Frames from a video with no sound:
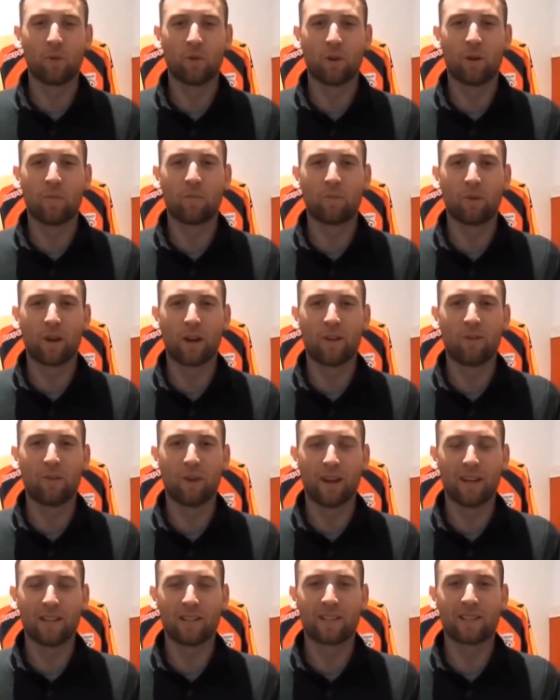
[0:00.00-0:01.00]

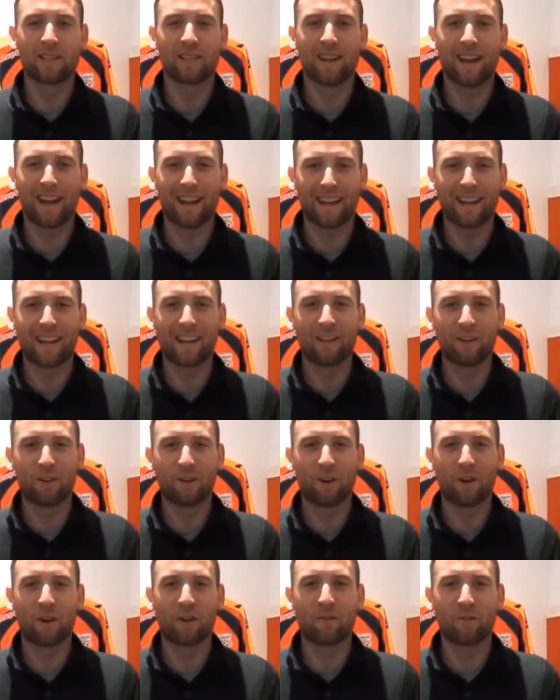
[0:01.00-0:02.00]
Purebred Reds,
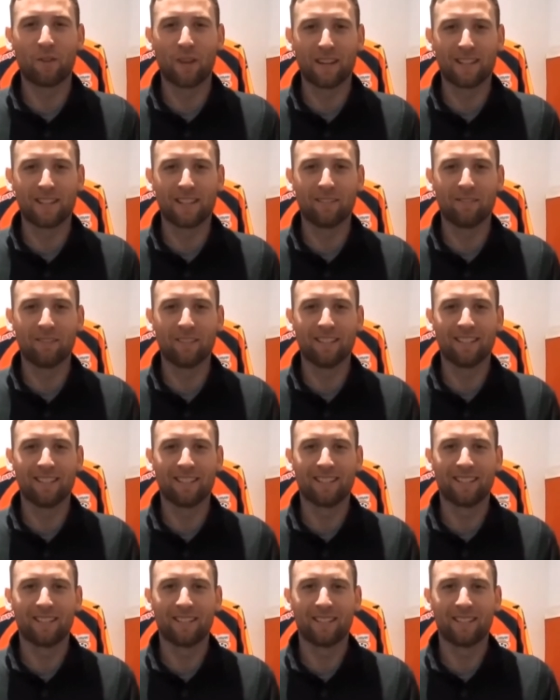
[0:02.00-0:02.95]
Adelaide United Fan TV.